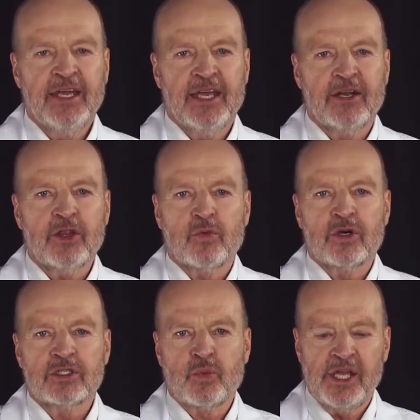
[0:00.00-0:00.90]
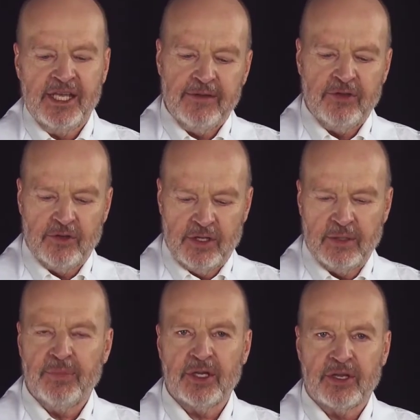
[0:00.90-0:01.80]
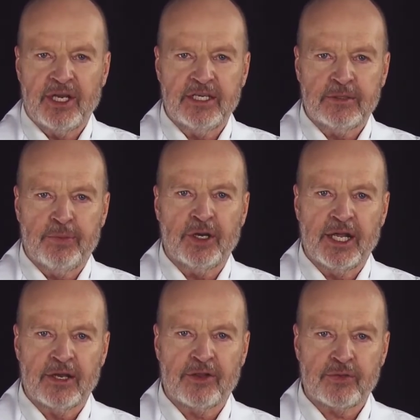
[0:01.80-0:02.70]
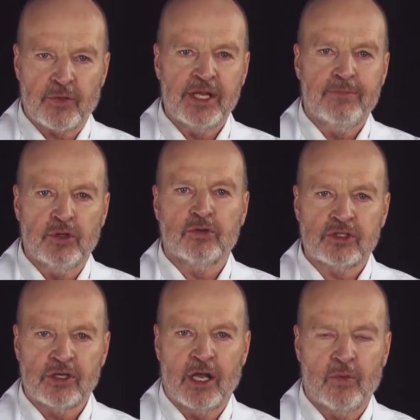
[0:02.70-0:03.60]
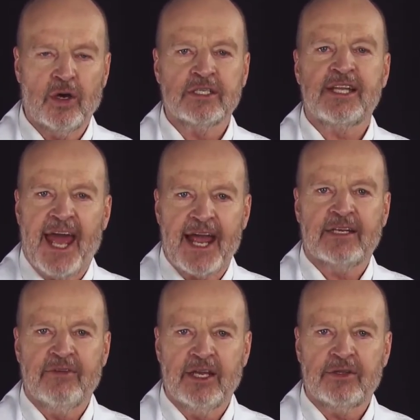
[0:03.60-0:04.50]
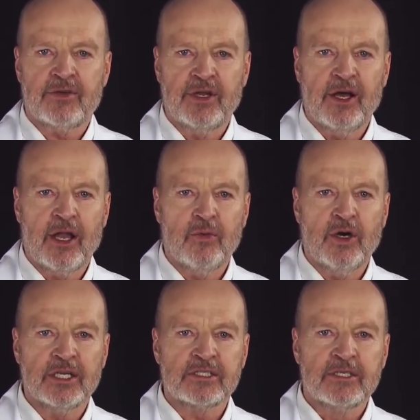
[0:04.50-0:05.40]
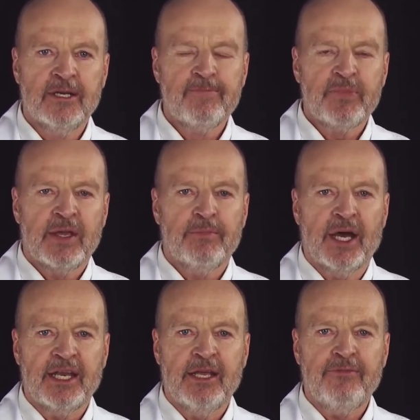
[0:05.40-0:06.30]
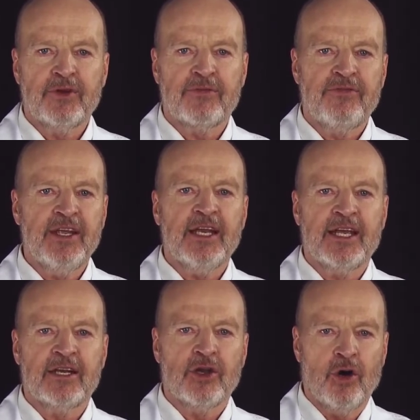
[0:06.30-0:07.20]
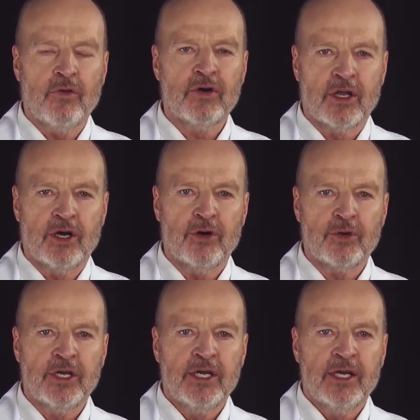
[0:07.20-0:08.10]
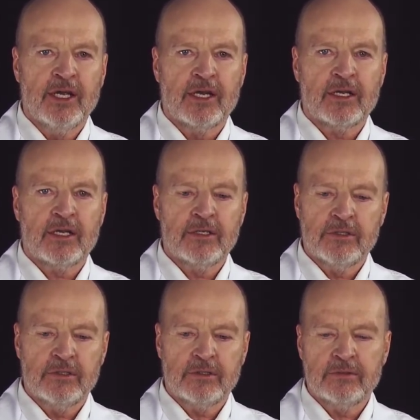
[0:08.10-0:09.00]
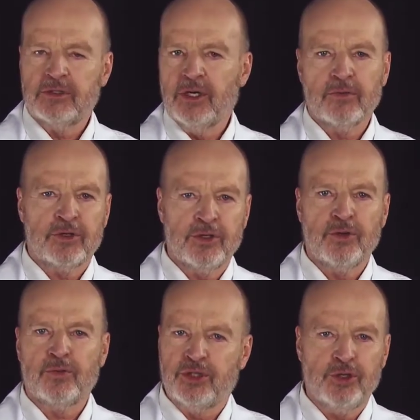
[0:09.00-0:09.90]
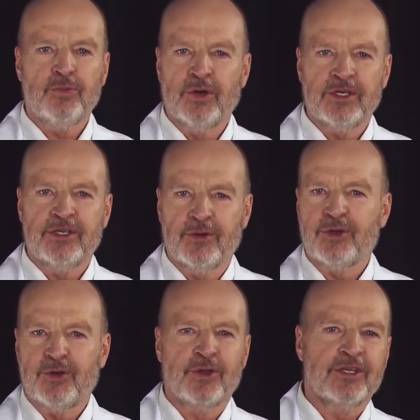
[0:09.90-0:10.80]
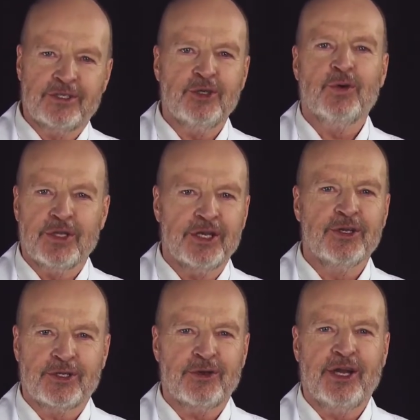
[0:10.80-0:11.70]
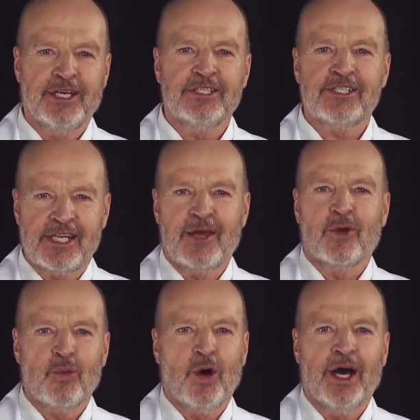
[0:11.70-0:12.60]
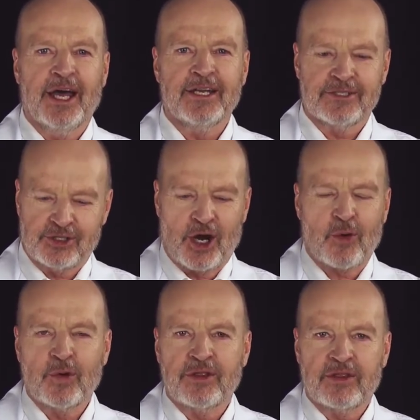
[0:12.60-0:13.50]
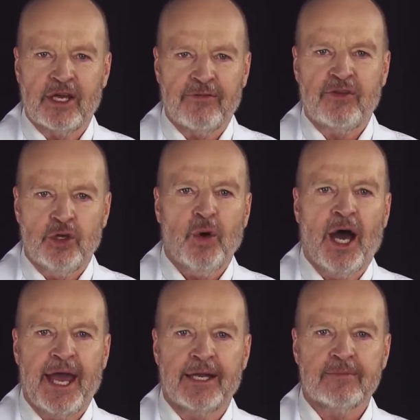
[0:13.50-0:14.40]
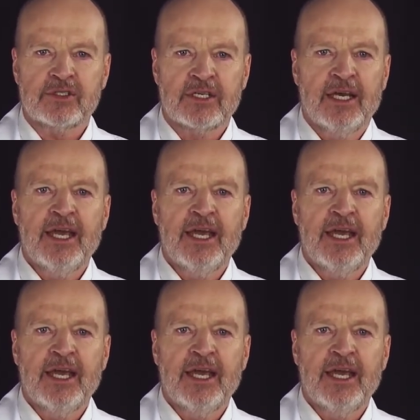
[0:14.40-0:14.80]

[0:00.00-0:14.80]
In other words, we give you the ability to put in 3 boosts all at once, to activate 3 all at once. But if you're feeling an overload, don't do the 2 and then the 3. Just stay with 1 and start with a few items.